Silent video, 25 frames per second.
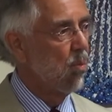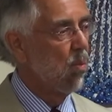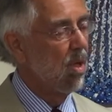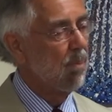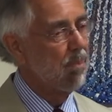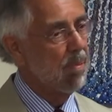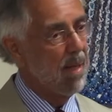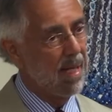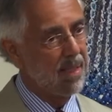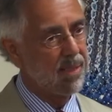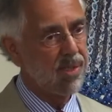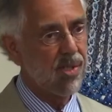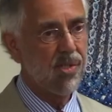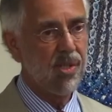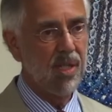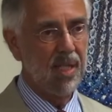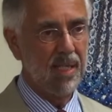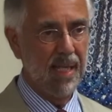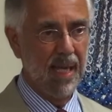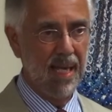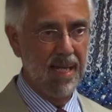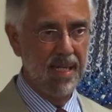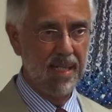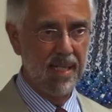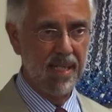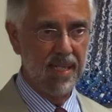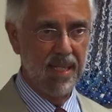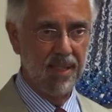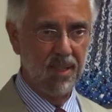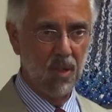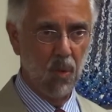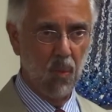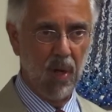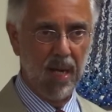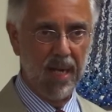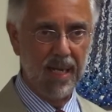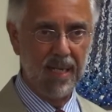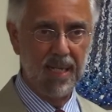went back to see Kennedy
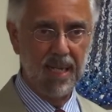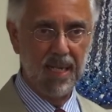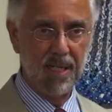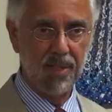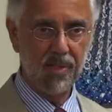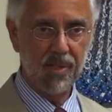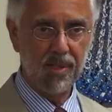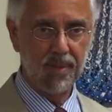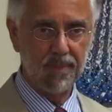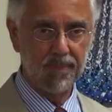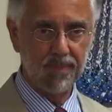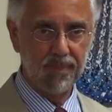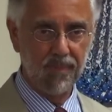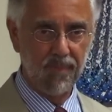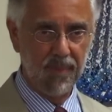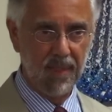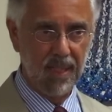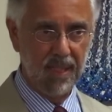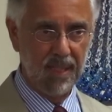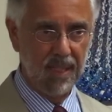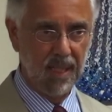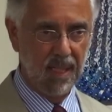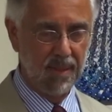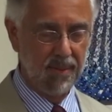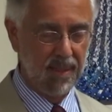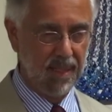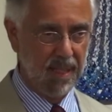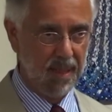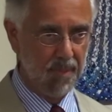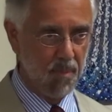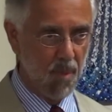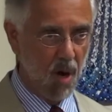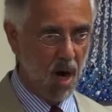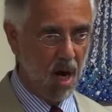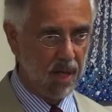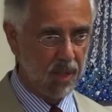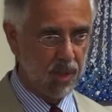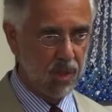in the White House
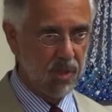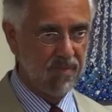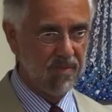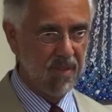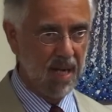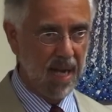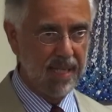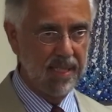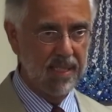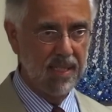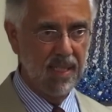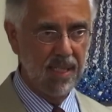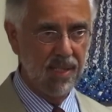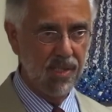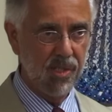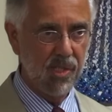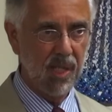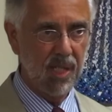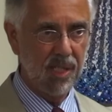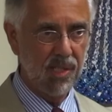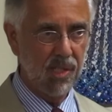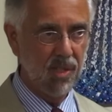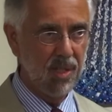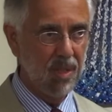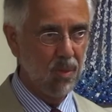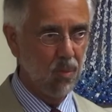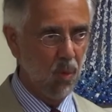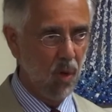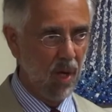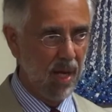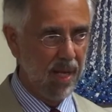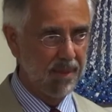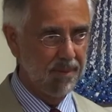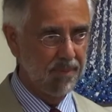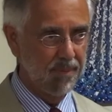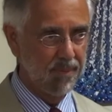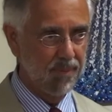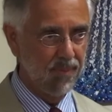in March of
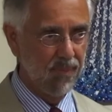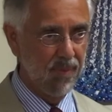1961.